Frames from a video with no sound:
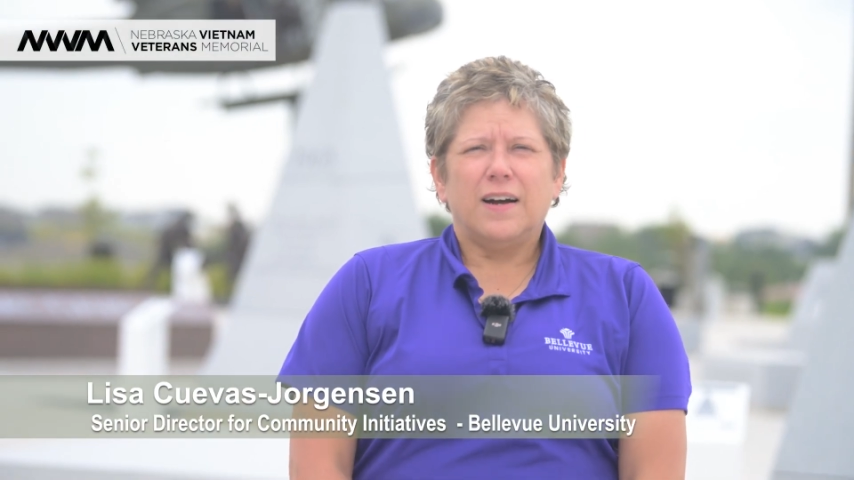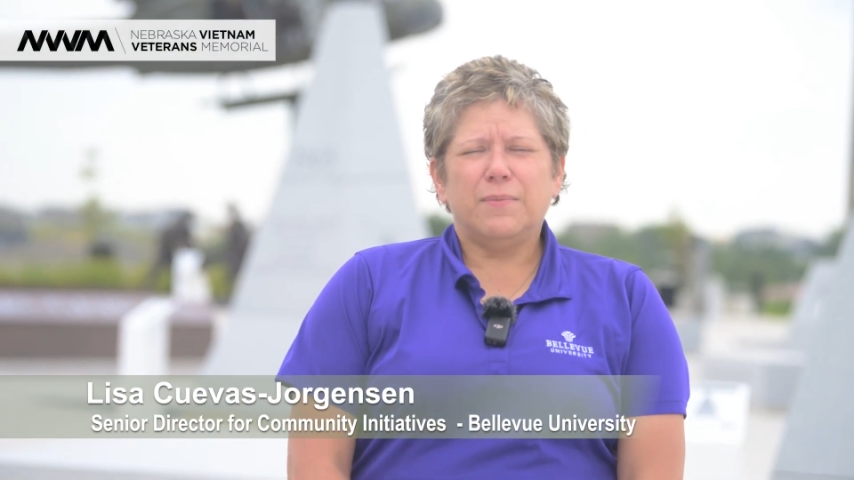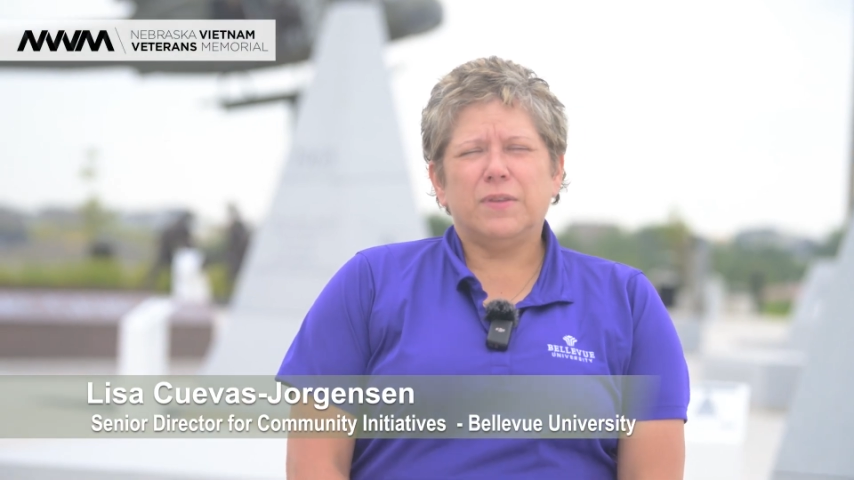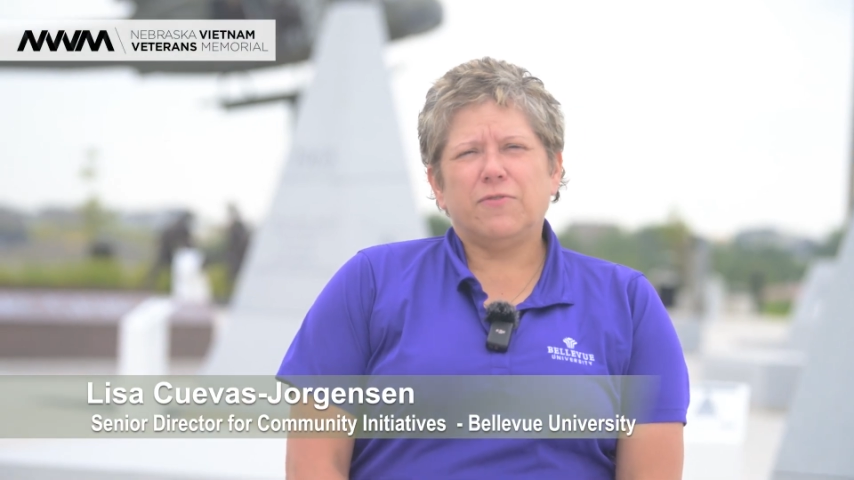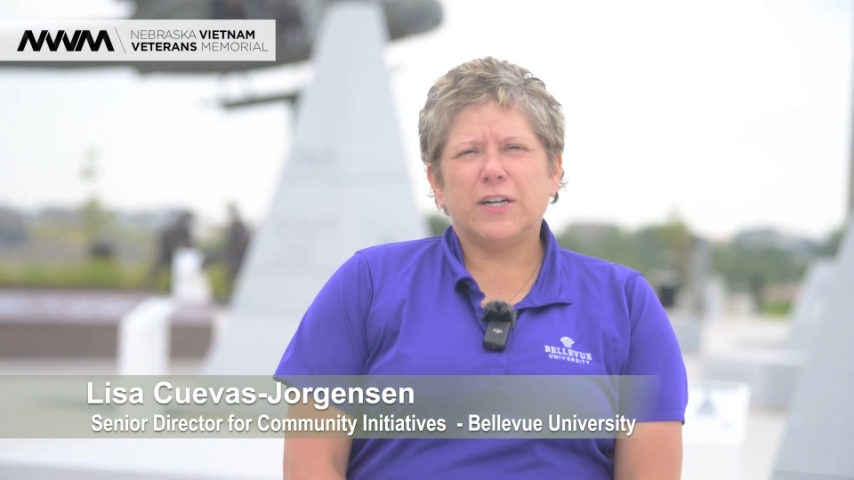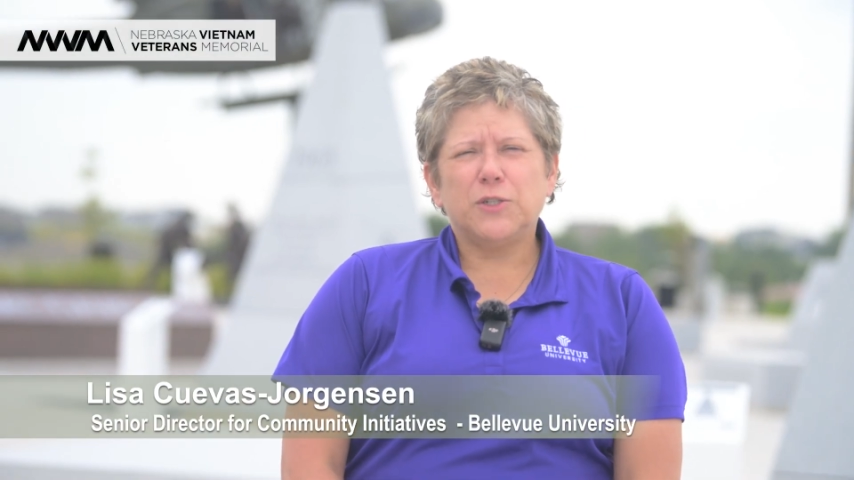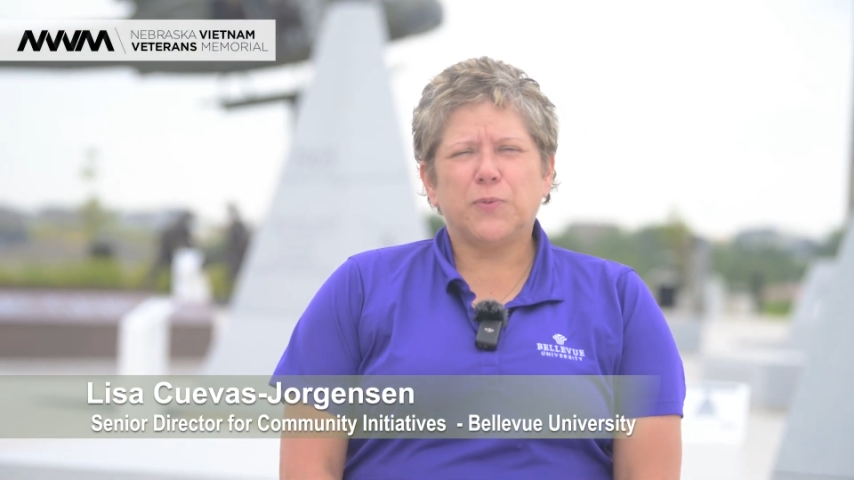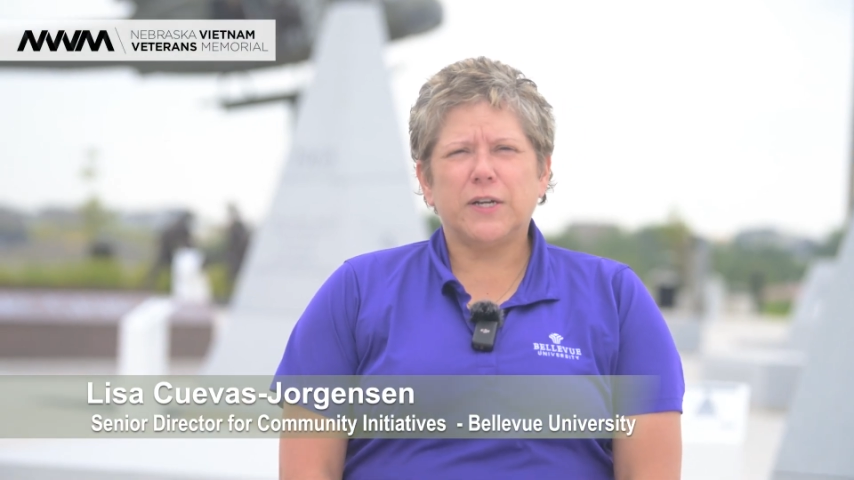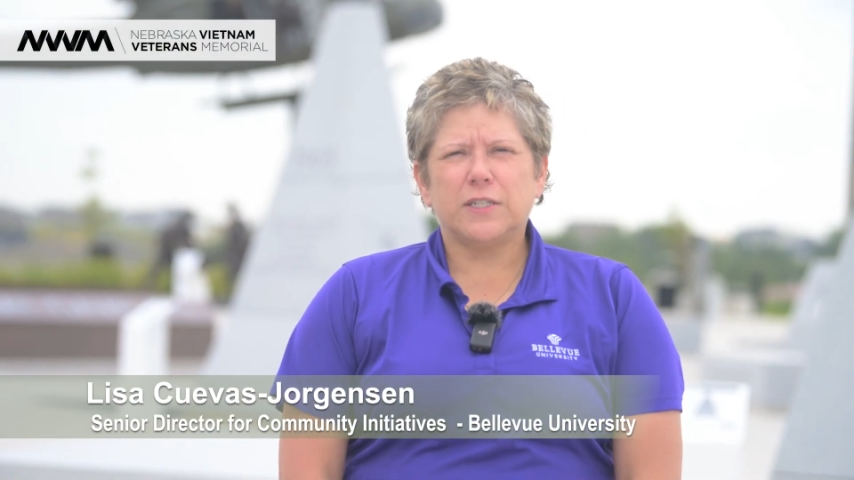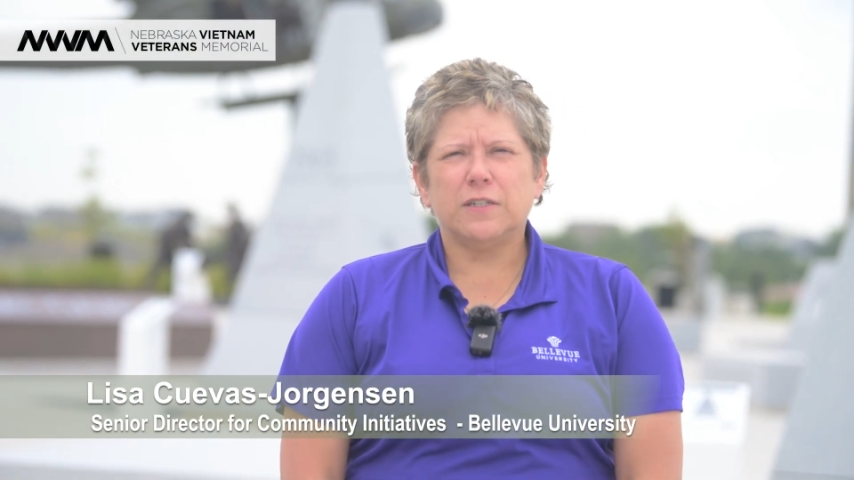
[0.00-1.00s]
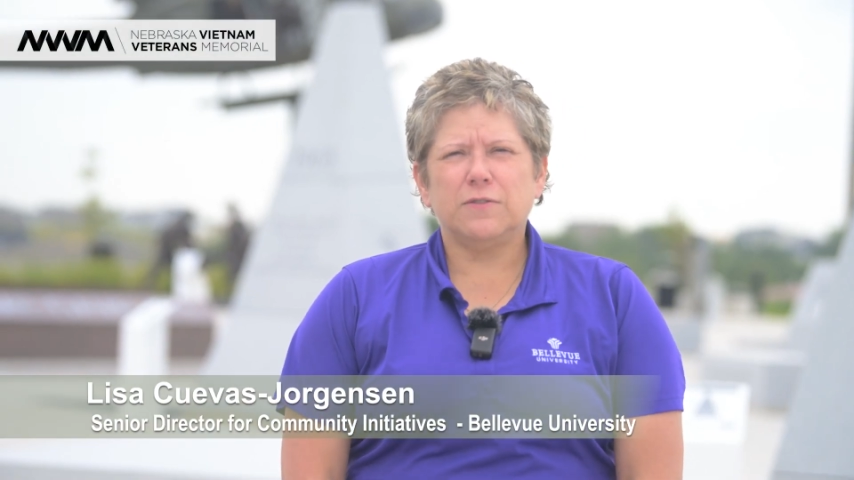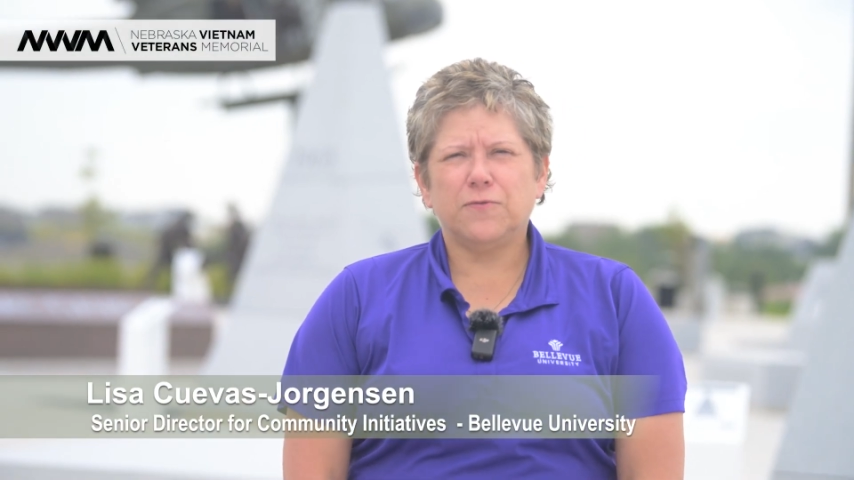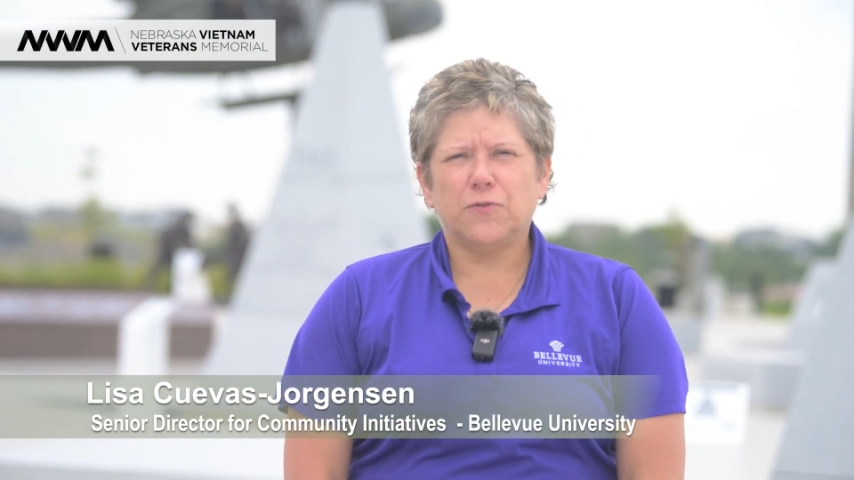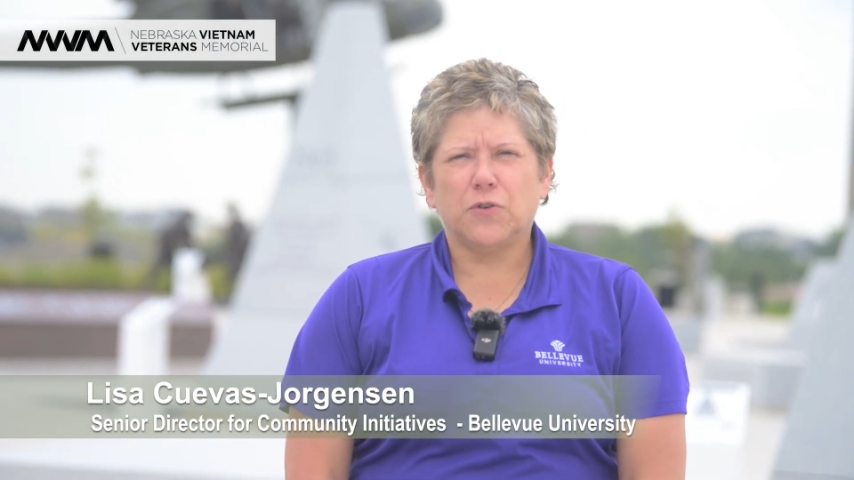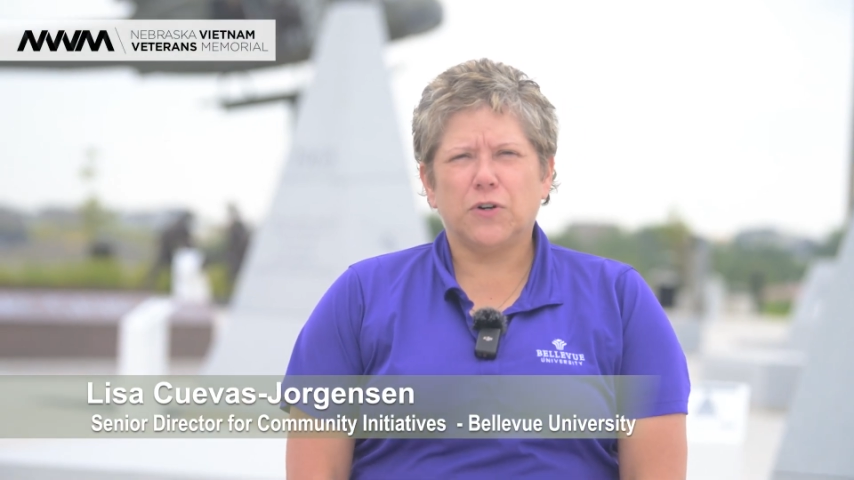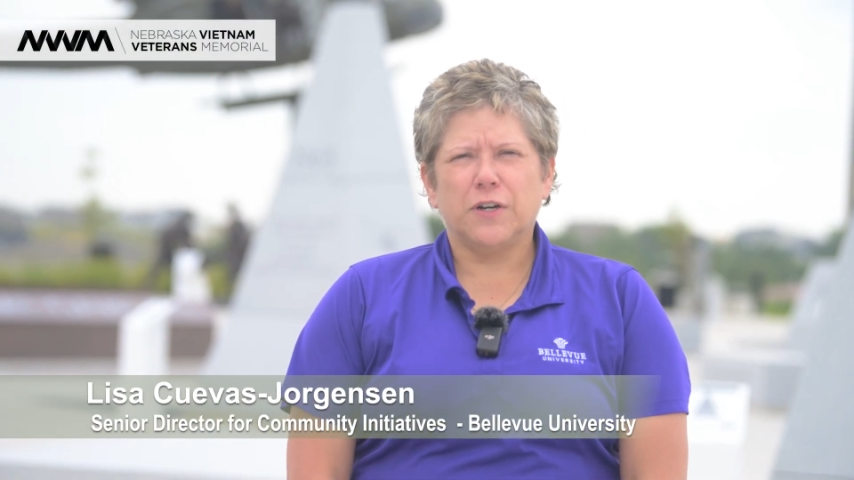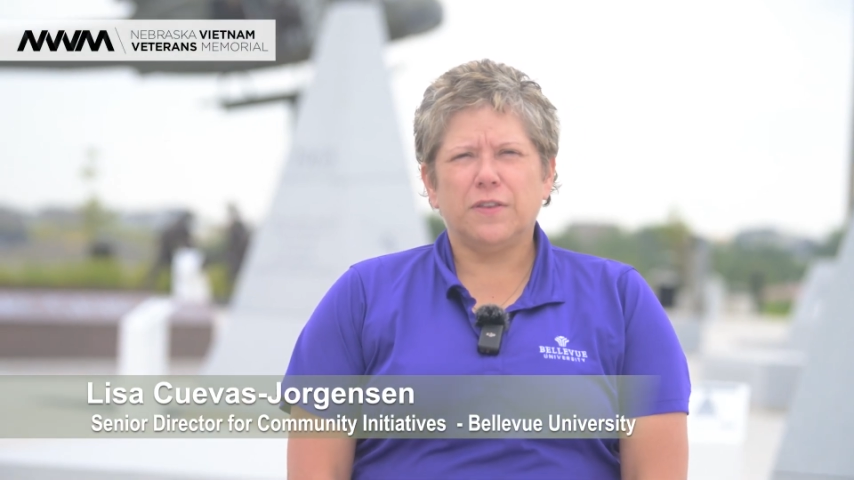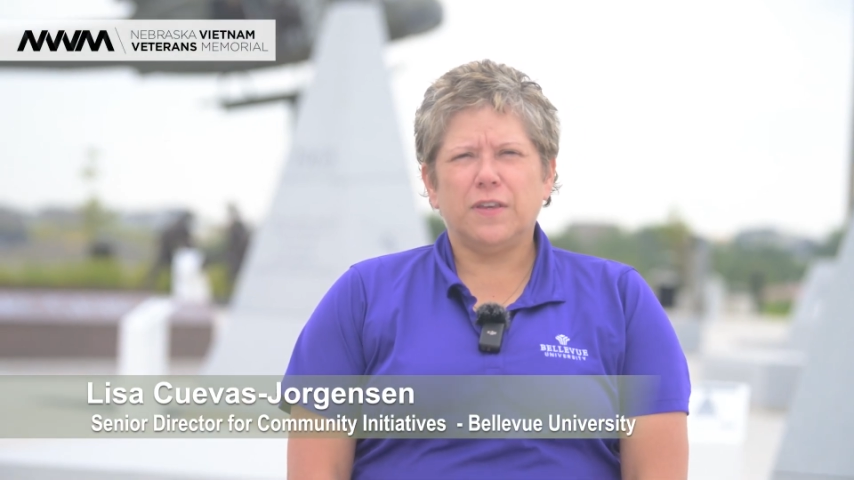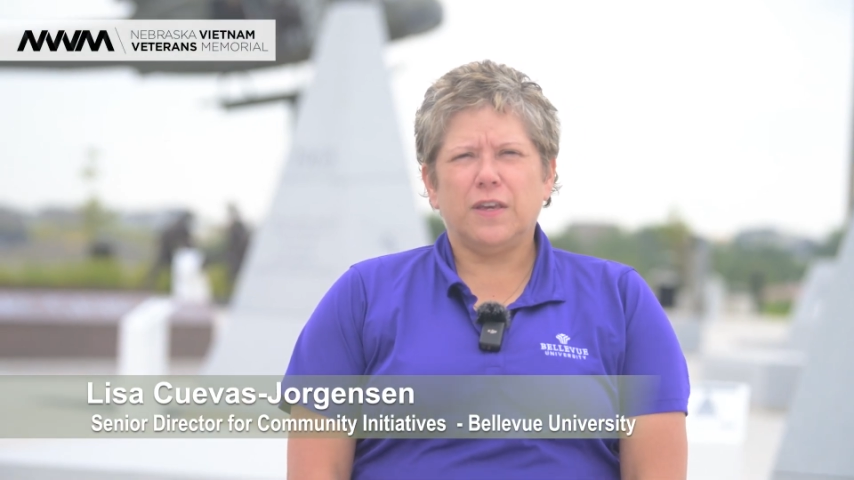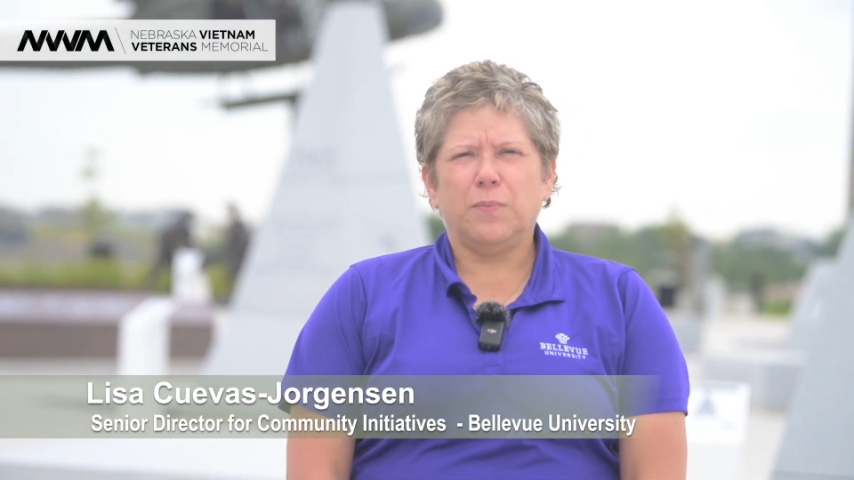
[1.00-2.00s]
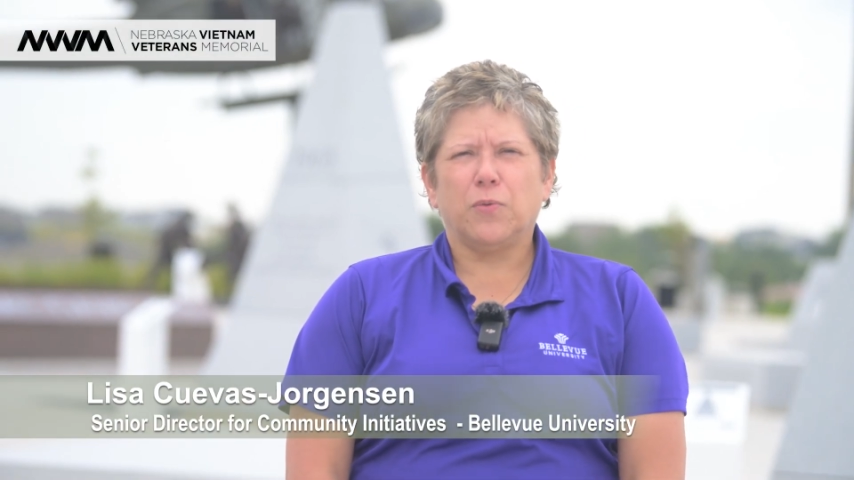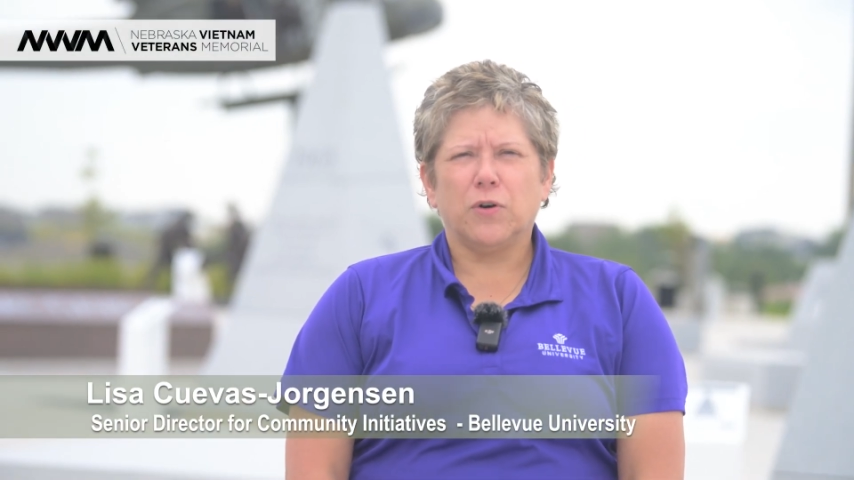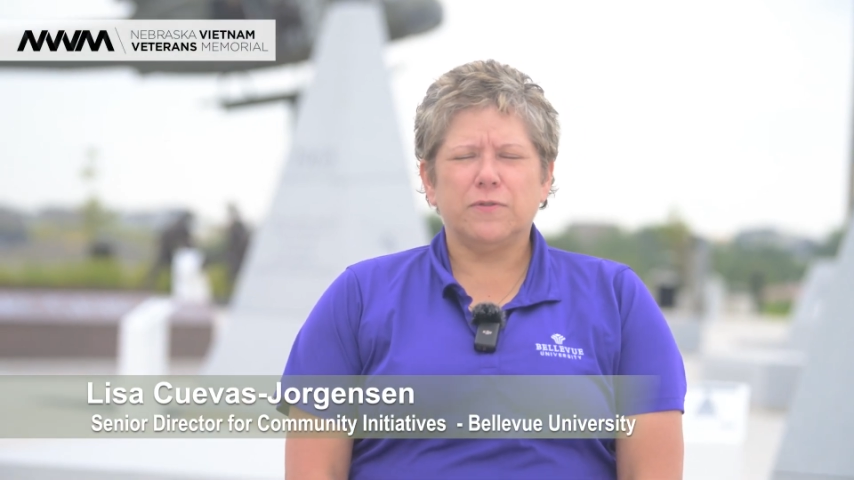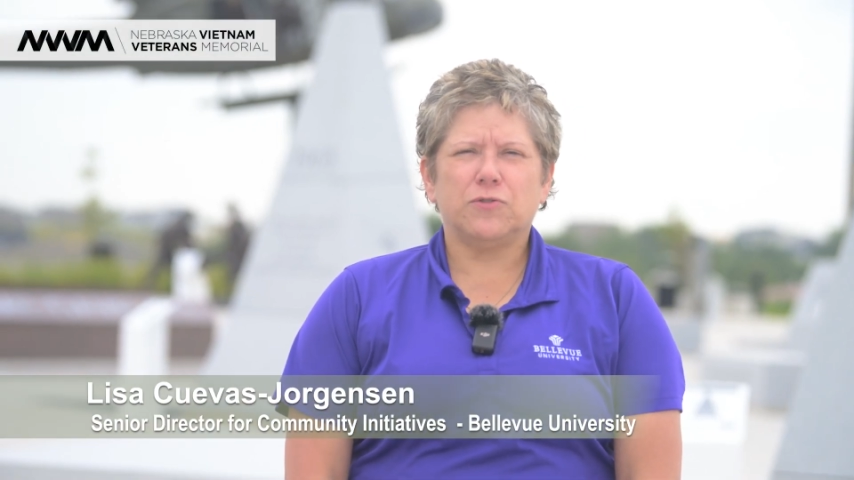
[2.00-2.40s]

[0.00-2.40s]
I'm the Vice President for the Board